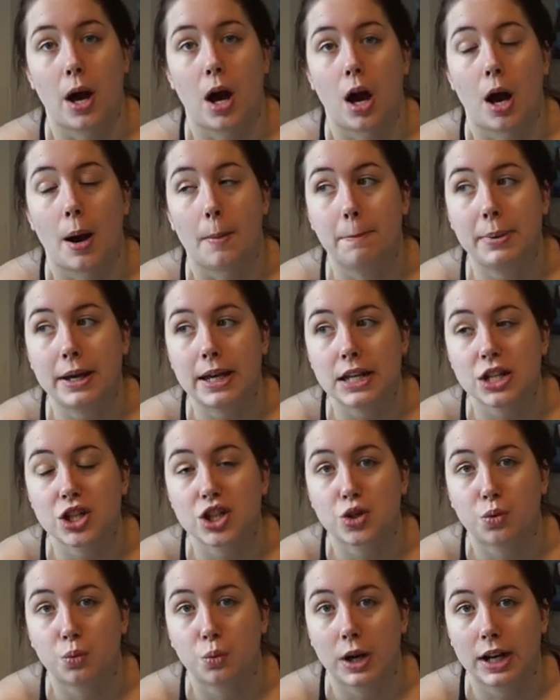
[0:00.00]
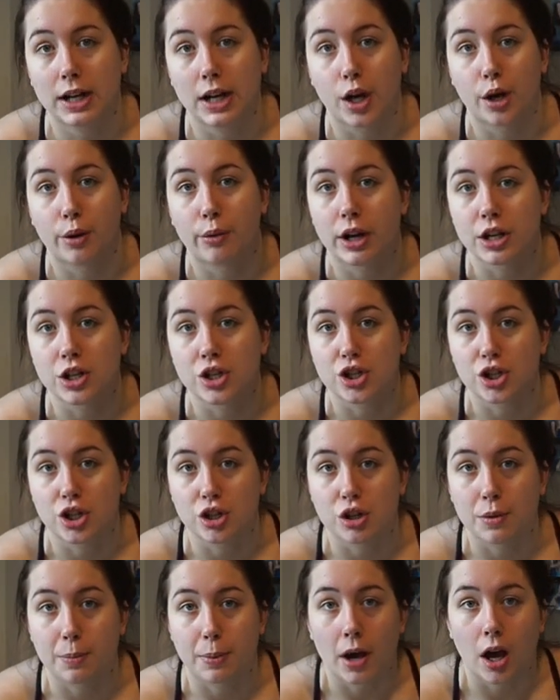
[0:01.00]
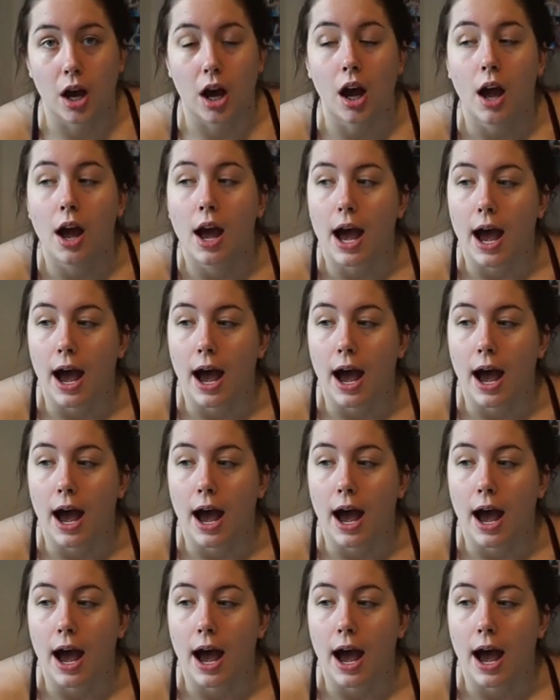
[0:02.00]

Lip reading: are Beech, Willow and Juniper.